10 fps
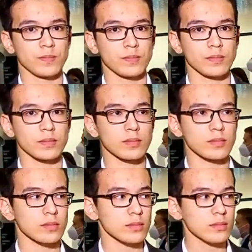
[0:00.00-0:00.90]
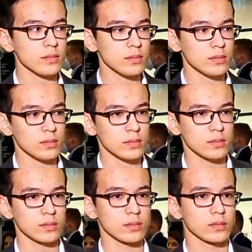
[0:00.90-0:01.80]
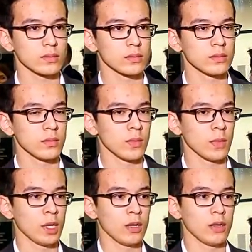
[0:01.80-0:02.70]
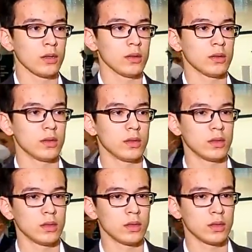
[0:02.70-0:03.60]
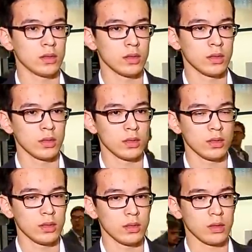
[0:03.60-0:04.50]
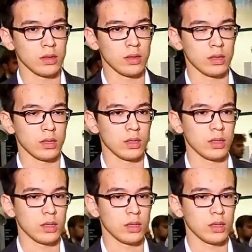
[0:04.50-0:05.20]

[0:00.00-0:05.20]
(silent)